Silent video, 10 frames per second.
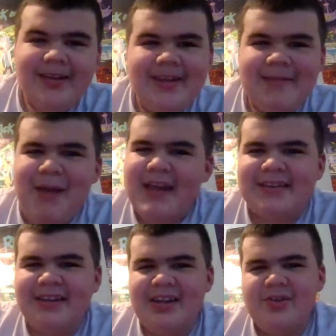he
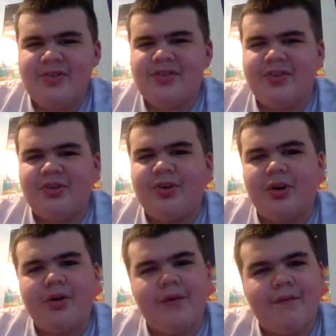basically uses his
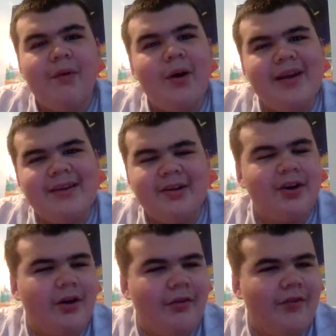girl
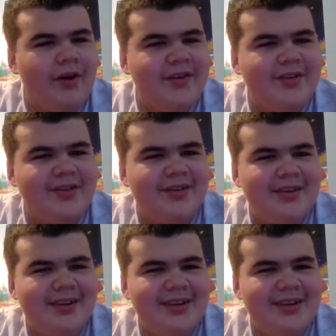voice.